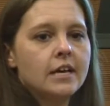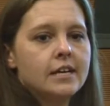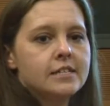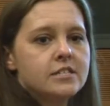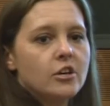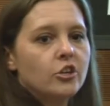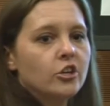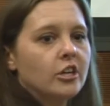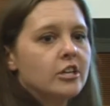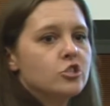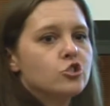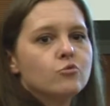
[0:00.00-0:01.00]
And so you're
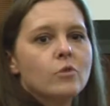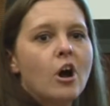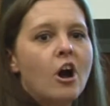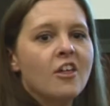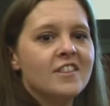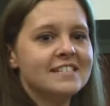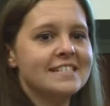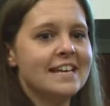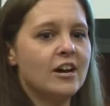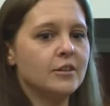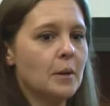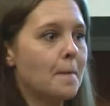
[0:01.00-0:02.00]
going to draw the
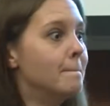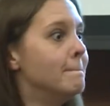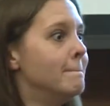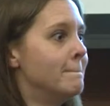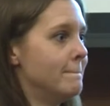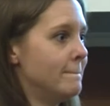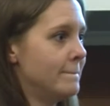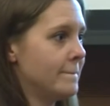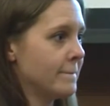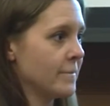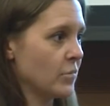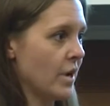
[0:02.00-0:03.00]
sound mm,
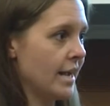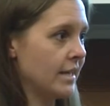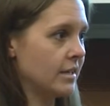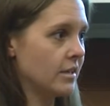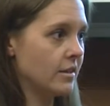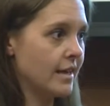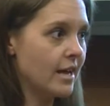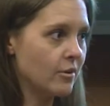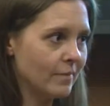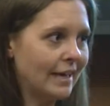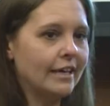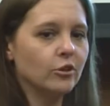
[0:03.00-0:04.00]
right? They
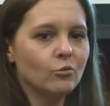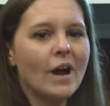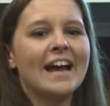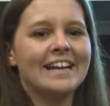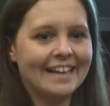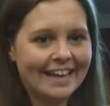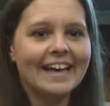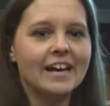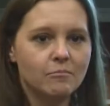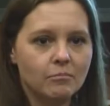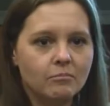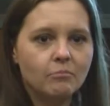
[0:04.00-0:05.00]
mean write an
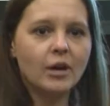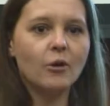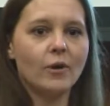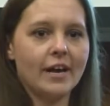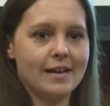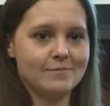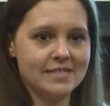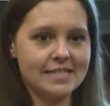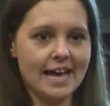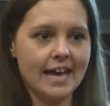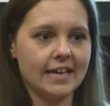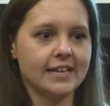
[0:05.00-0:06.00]
M, but what I'm
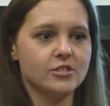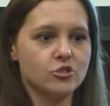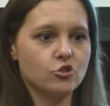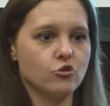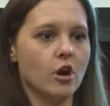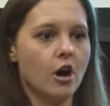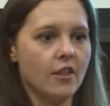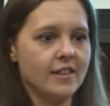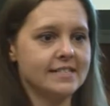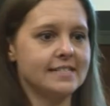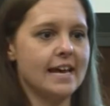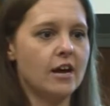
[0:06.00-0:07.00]
saying is draw the
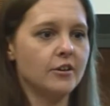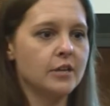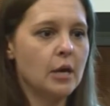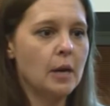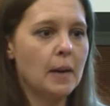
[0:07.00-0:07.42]
sound